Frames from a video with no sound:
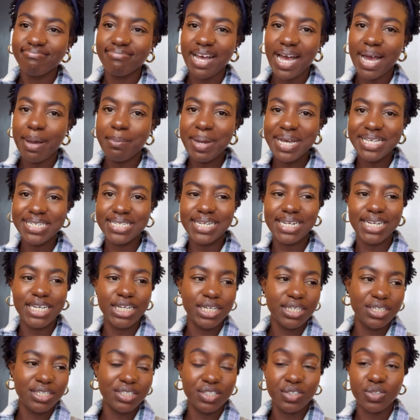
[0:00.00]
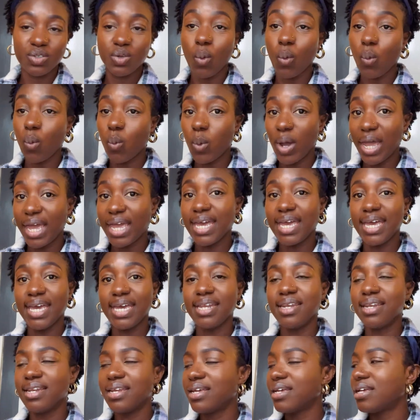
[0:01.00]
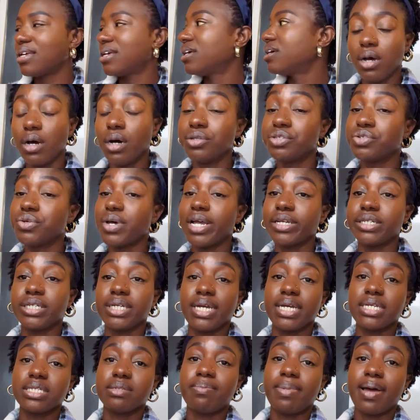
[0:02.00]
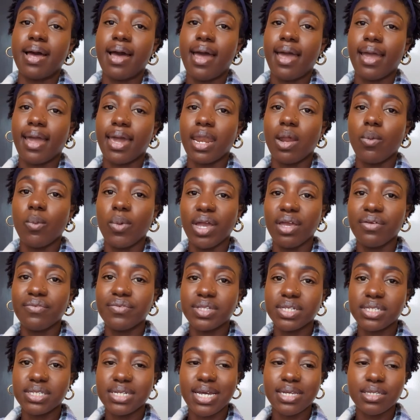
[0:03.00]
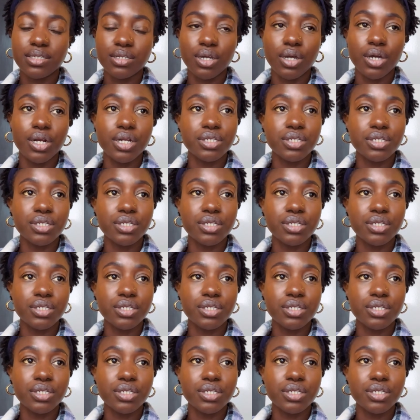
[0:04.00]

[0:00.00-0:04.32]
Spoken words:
I'm basically just waiting until Ashley gets back and I'm waiting for the Tesco.